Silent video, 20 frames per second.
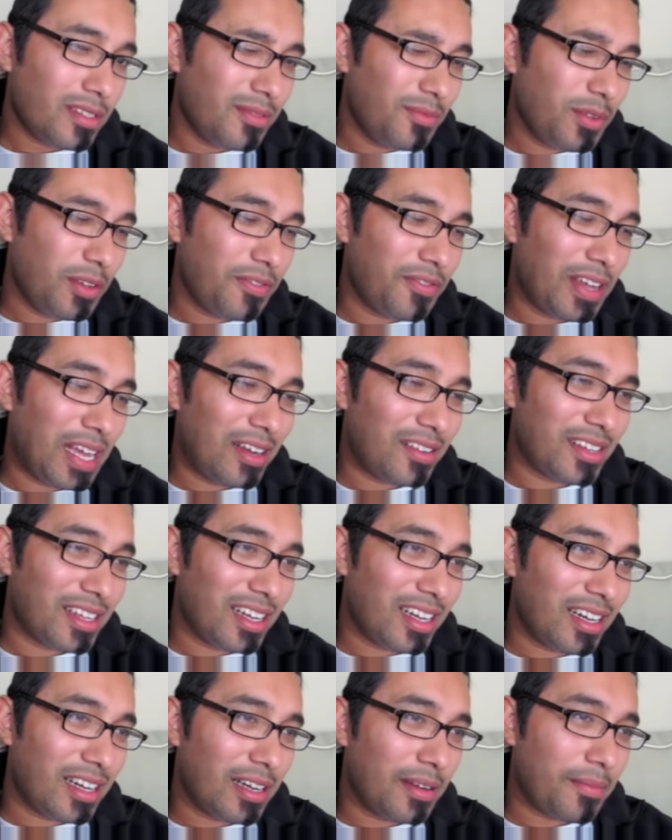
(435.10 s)
we found
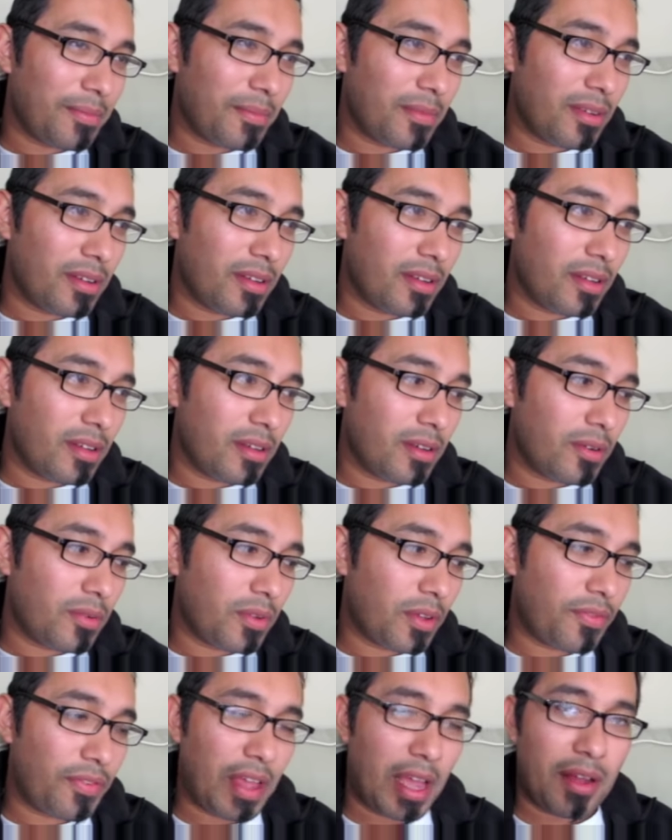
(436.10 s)
um,
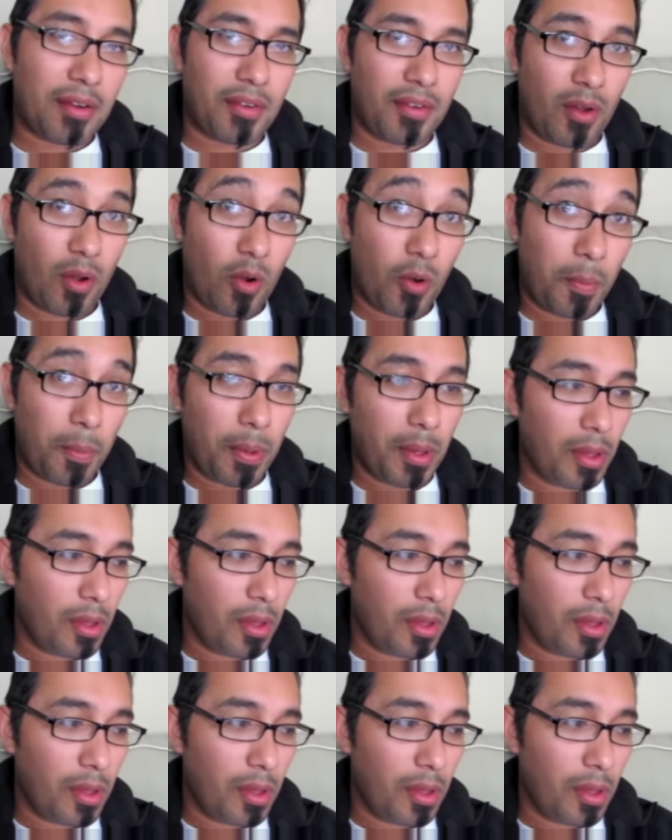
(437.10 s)
we found hope